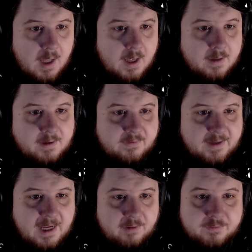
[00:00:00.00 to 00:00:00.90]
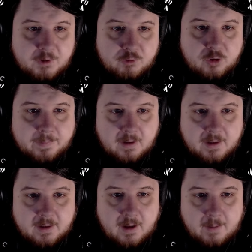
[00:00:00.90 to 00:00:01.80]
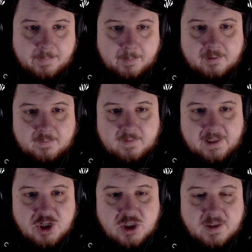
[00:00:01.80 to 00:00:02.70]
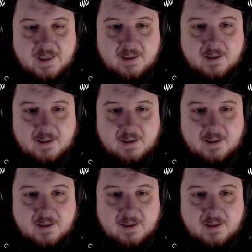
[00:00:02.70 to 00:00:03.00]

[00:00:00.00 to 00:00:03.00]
Teasing out the future uh, public revelation that